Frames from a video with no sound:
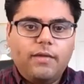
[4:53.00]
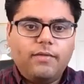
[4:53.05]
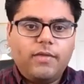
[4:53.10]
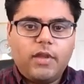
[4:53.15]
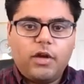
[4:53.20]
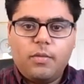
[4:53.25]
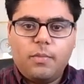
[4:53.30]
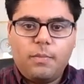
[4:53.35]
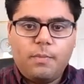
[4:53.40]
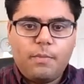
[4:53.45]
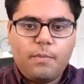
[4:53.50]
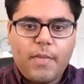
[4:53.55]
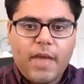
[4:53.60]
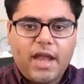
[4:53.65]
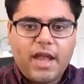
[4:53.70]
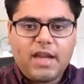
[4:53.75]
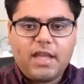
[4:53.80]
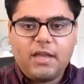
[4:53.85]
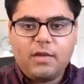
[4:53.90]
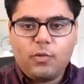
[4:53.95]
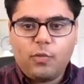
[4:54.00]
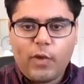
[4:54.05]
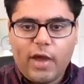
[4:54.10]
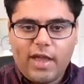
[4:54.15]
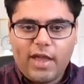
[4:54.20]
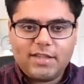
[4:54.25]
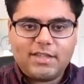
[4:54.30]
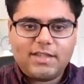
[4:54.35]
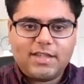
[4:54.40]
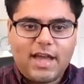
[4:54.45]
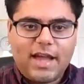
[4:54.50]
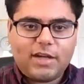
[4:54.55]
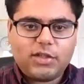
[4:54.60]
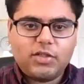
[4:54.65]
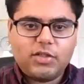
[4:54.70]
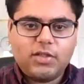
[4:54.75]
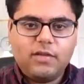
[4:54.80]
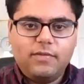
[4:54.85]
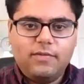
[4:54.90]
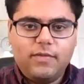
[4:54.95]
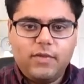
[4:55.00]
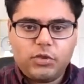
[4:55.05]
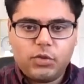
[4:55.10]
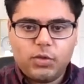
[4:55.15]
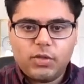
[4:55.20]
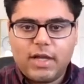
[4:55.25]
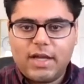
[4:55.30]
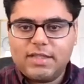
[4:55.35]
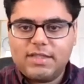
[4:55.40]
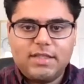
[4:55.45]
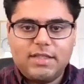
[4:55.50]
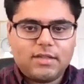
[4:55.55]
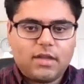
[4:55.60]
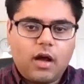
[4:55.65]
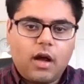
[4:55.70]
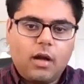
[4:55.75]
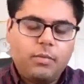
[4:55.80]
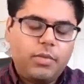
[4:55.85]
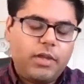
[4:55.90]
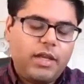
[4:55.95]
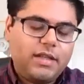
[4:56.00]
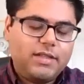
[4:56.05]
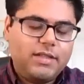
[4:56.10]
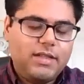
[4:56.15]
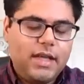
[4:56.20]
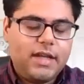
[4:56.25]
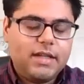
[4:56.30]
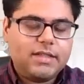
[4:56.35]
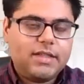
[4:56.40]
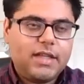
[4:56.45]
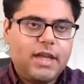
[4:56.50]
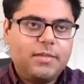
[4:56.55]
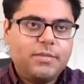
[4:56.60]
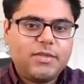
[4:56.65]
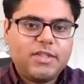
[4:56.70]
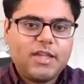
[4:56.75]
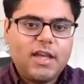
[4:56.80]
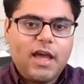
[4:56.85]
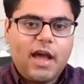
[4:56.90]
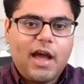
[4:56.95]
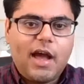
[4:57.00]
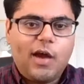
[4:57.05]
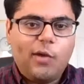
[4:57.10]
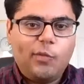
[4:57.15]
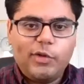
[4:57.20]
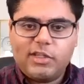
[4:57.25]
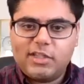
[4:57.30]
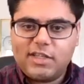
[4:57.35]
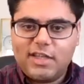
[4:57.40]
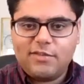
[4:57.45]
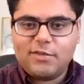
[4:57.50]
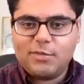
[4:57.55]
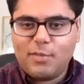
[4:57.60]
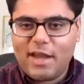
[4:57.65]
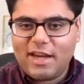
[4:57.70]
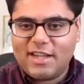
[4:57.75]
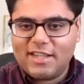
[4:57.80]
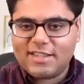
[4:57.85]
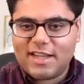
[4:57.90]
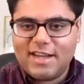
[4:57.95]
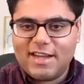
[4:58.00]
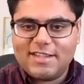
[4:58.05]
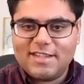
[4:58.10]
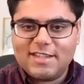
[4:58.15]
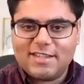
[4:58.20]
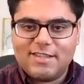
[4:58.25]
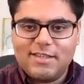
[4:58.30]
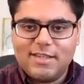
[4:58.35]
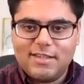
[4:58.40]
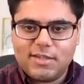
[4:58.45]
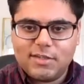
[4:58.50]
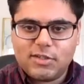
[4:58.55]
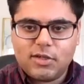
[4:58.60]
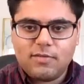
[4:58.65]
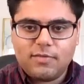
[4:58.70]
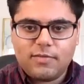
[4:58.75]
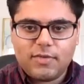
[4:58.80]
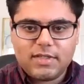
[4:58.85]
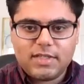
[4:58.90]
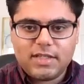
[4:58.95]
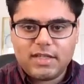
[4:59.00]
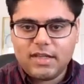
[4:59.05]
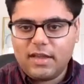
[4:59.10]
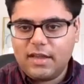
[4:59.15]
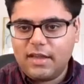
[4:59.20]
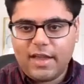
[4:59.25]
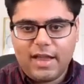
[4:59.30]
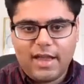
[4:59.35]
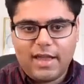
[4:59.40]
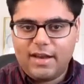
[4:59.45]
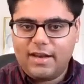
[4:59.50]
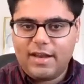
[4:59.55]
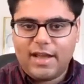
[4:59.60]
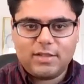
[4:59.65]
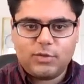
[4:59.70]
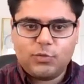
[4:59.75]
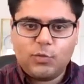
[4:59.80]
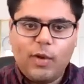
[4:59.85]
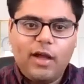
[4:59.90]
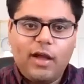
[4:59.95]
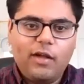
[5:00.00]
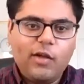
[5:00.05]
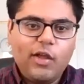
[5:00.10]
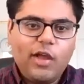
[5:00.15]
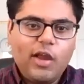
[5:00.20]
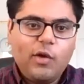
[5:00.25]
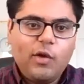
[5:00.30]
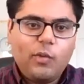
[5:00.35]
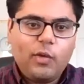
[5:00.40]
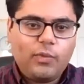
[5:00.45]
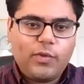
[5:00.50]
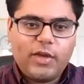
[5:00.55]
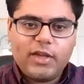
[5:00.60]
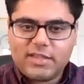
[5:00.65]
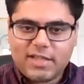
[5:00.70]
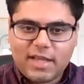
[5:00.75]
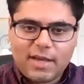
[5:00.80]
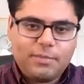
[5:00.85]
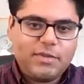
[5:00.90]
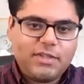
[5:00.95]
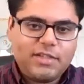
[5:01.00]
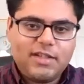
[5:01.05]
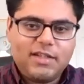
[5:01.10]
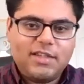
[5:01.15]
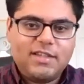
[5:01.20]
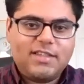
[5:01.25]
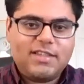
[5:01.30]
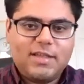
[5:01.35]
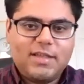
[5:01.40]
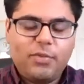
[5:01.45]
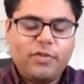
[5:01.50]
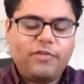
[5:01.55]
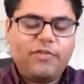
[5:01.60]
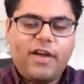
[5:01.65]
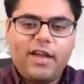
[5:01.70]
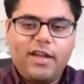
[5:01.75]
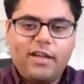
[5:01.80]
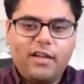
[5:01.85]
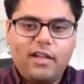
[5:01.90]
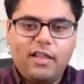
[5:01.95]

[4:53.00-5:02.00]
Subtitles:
There are many ways to actually visualize these complex data types, which gives many scientists decision fatigue. And as well, when we attempt to simplify